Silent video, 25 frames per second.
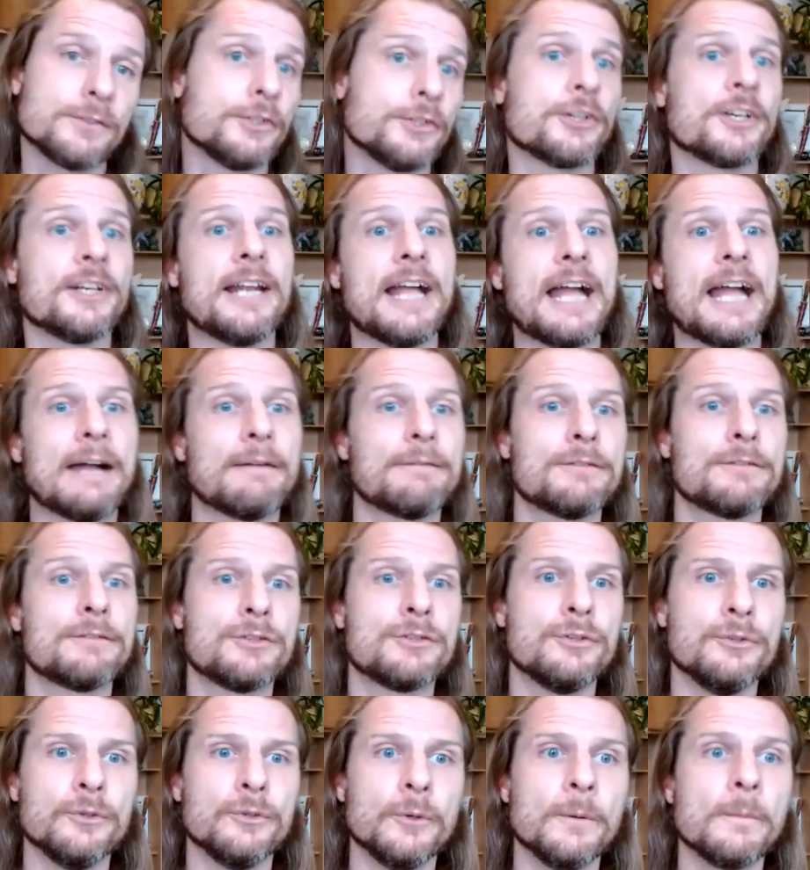So you're going to have
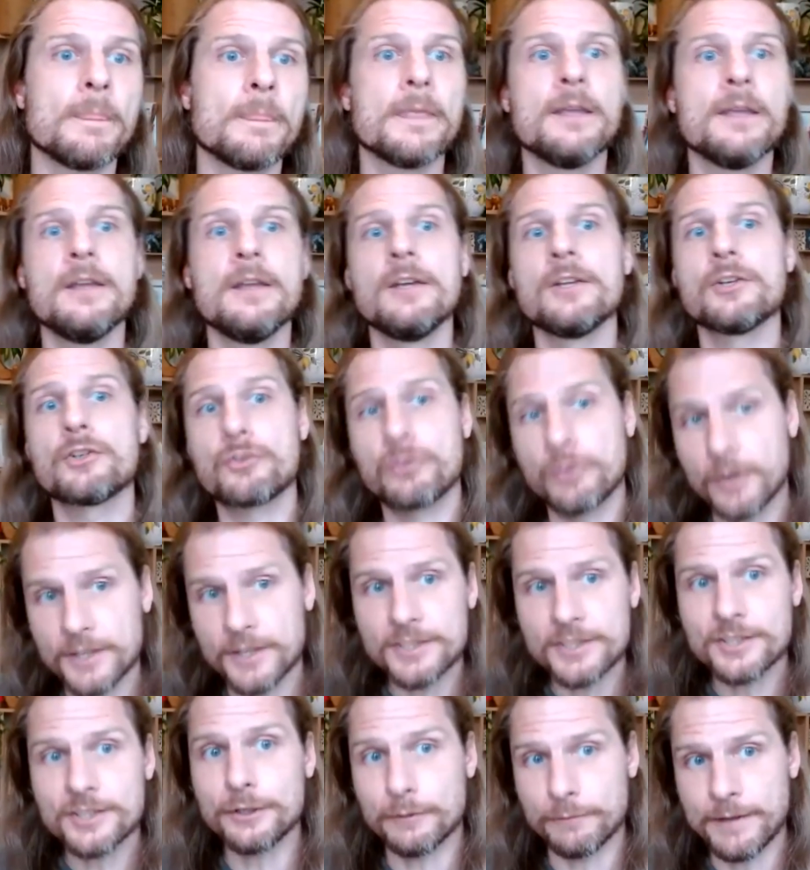to
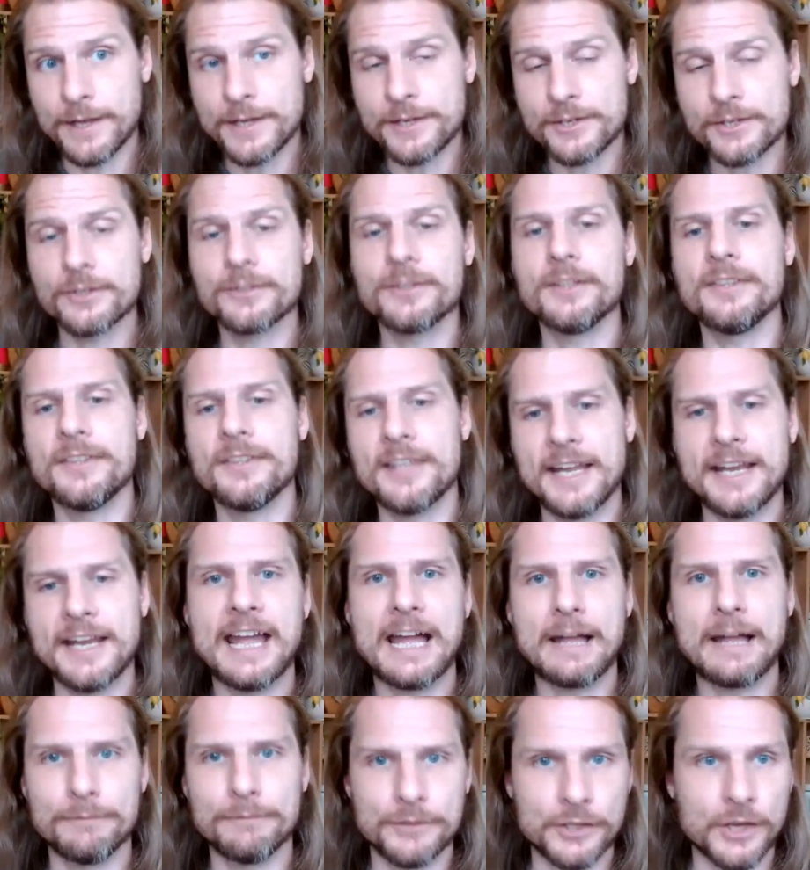trust your vendor that they
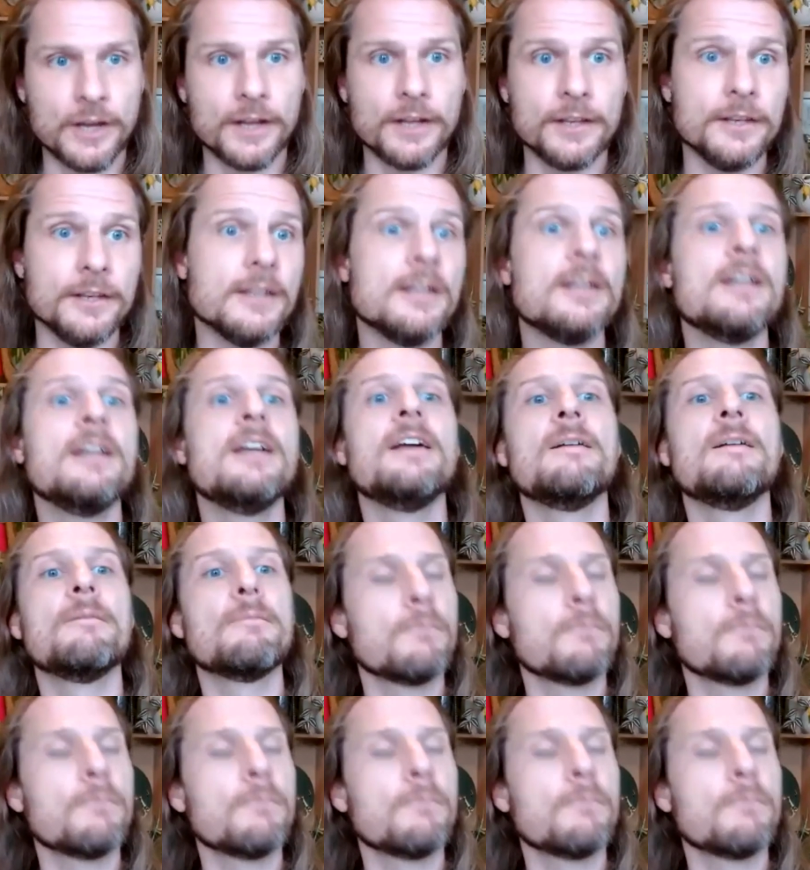have done